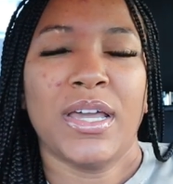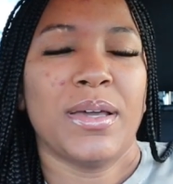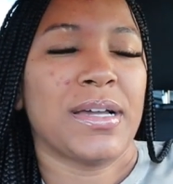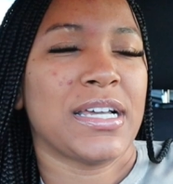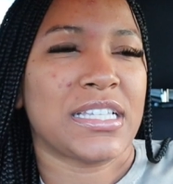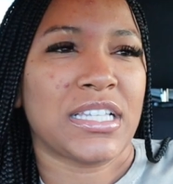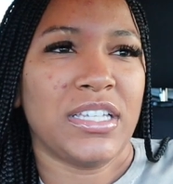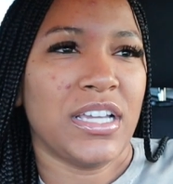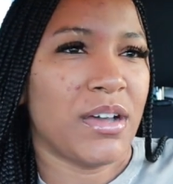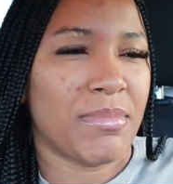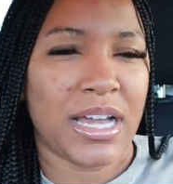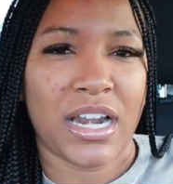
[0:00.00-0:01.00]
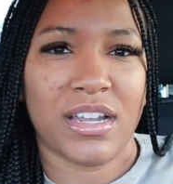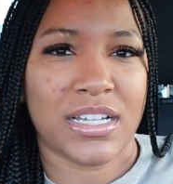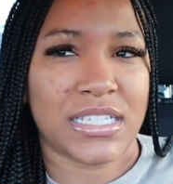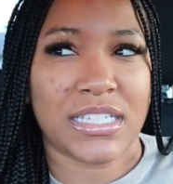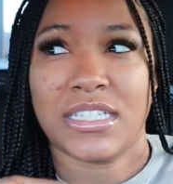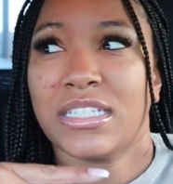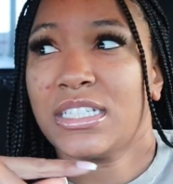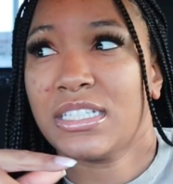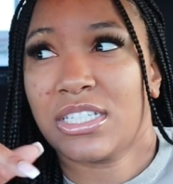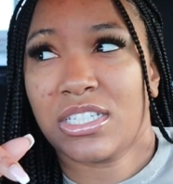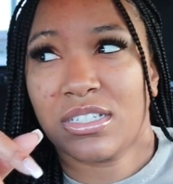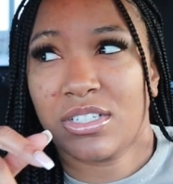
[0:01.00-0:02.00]
because y'all, my closet is
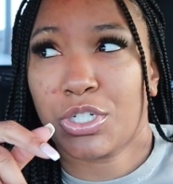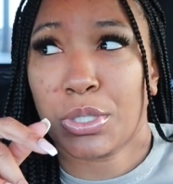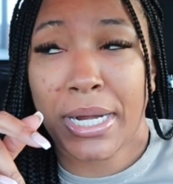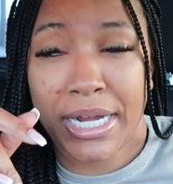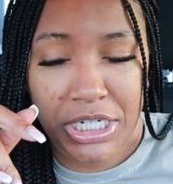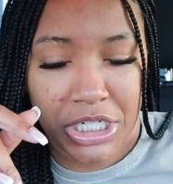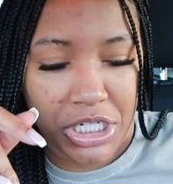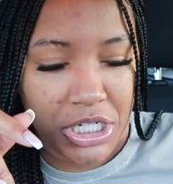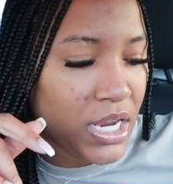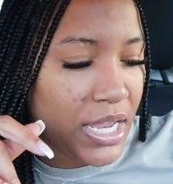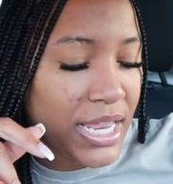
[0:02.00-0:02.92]
just trash.